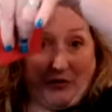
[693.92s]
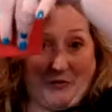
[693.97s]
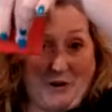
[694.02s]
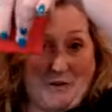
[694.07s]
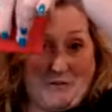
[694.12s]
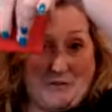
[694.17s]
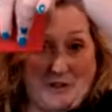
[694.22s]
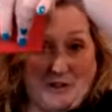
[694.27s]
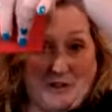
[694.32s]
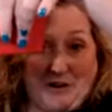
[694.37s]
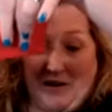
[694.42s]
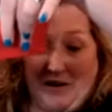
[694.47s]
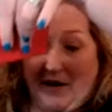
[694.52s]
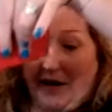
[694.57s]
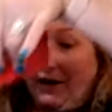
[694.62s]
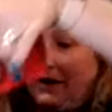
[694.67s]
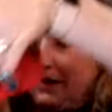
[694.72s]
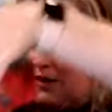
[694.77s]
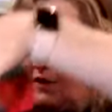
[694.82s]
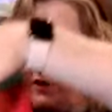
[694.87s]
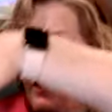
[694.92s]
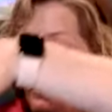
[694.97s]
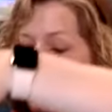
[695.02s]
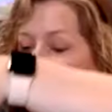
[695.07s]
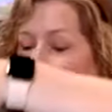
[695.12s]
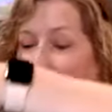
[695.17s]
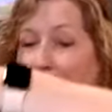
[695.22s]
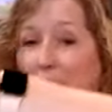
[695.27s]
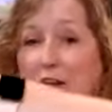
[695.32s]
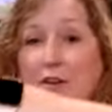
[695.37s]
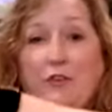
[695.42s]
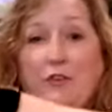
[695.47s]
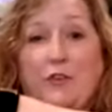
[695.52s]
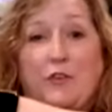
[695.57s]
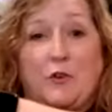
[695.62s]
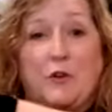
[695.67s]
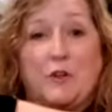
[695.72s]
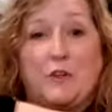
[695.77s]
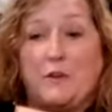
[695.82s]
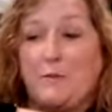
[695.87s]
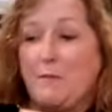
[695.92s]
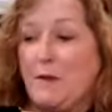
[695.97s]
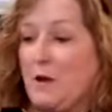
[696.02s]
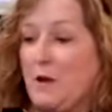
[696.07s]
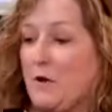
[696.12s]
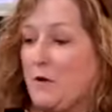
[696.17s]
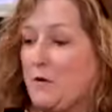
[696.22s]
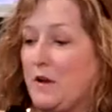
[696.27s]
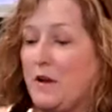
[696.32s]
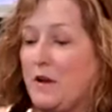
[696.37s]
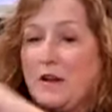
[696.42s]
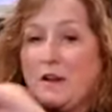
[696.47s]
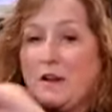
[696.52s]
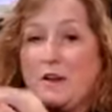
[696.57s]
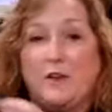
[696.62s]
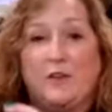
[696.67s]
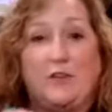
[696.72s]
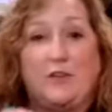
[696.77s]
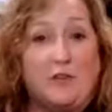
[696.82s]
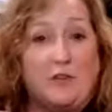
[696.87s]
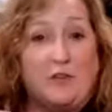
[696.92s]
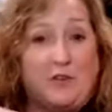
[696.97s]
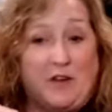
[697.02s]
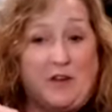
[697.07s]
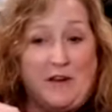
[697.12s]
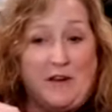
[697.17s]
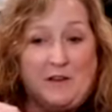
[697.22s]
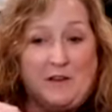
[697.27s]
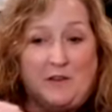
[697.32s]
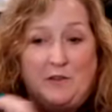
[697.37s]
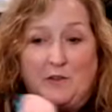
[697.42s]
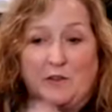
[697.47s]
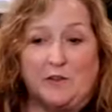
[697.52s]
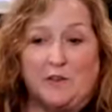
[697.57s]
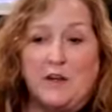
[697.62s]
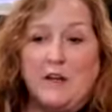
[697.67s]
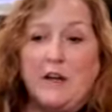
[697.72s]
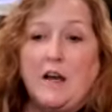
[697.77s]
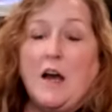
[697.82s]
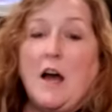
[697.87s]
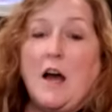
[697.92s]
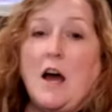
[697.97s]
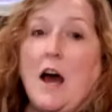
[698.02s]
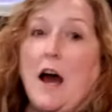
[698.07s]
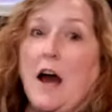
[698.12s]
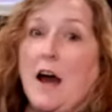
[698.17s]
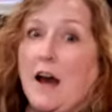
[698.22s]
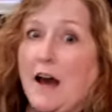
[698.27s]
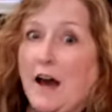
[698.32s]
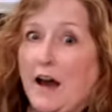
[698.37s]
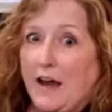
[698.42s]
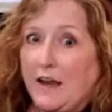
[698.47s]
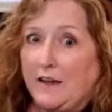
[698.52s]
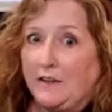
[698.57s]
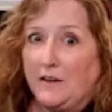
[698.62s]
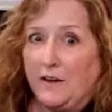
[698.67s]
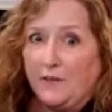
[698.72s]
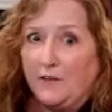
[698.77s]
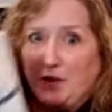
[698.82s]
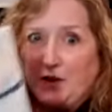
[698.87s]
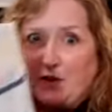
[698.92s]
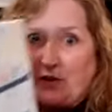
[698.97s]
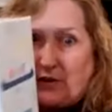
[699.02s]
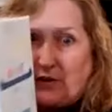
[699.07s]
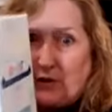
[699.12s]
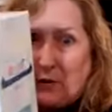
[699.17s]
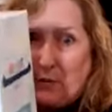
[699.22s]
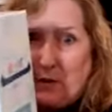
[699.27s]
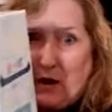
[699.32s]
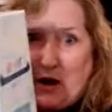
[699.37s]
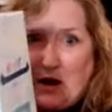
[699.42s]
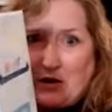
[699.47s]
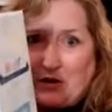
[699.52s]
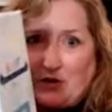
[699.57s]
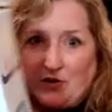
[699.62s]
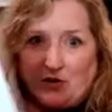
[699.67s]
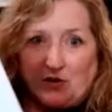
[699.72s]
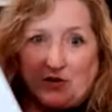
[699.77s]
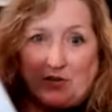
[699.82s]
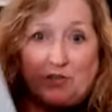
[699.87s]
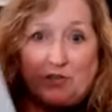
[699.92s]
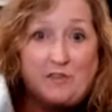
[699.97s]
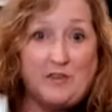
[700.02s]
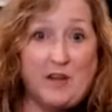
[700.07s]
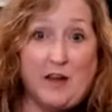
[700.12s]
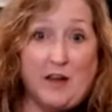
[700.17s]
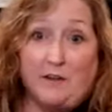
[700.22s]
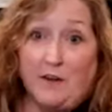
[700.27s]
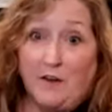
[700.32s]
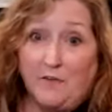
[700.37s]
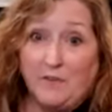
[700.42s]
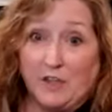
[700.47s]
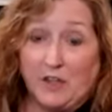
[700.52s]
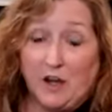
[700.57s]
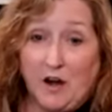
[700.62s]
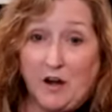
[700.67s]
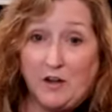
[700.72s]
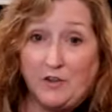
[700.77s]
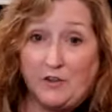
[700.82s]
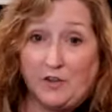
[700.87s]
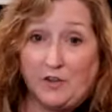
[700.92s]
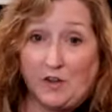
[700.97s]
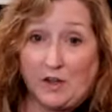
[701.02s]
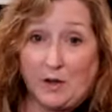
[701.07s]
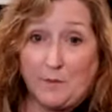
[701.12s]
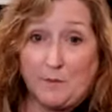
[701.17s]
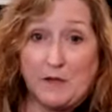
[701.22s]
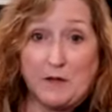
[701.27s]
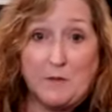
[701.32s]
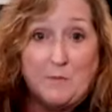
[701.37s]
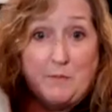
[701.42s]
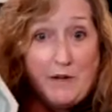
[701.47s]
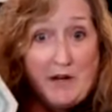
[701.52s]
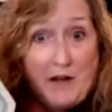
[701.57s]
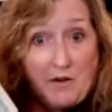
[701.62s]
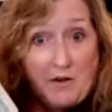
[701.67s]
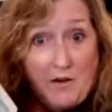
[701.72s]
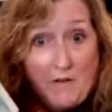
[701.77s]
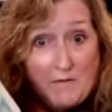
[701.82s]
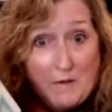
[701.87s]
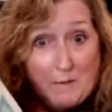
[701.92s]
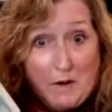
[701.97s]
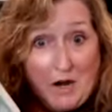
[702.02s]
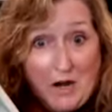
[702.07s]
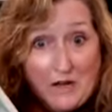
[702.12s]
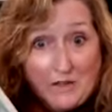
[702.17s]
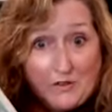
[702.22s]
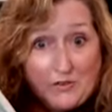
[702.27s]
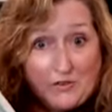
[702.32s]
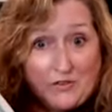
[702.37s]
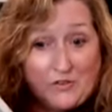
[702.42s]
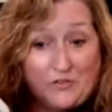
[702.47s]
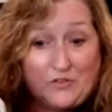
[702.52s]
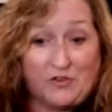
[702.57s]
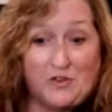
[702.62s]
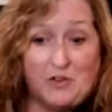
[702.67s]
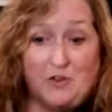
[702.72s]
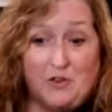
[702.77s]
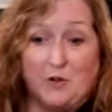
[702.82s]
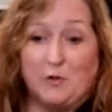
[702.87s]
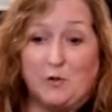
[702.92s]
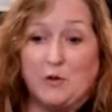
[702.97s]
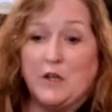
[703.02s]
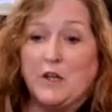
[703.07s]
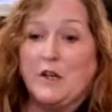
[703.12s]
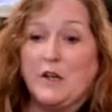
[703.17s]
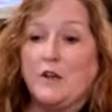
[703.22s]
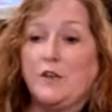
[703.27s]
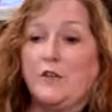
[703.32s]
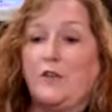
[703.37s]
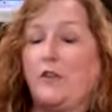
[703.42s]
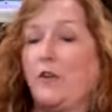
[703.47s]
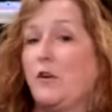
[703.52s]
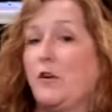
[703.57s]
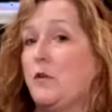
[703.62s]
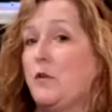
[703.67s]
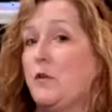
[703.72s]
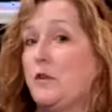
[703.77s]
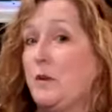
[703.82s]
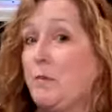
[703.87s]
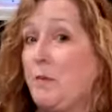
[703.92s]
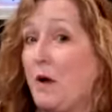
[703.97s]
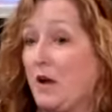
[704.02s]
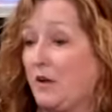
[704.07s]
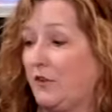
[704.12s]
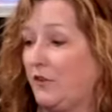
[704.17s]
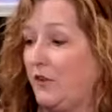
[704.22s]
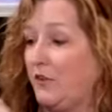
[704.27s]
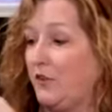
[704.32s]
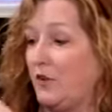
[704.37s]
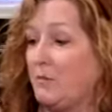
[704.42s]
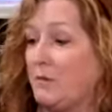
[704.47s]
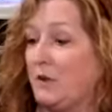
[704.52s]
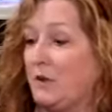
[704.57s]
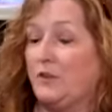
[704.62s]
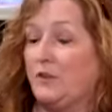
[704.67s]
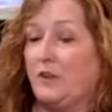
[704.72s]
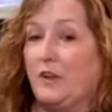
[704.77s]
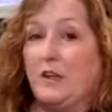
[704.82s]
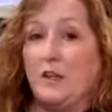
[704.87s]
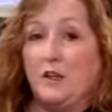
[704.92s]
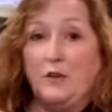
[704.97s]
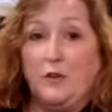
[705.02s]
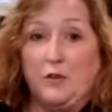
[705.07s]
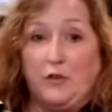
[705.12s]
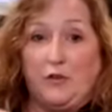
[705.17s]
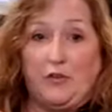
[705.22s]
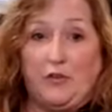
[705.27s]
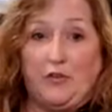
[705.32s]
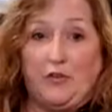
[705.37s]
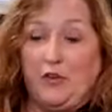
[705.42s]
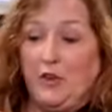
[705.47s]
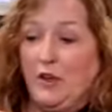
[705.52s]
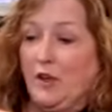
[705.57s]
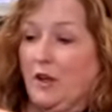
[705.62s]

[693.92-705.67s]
from the card kits to kind of sort them out. So it's kind of cool. I love these little boxes. I love the cards that come in them, but I love the boxes too. So the boxes are multi-use.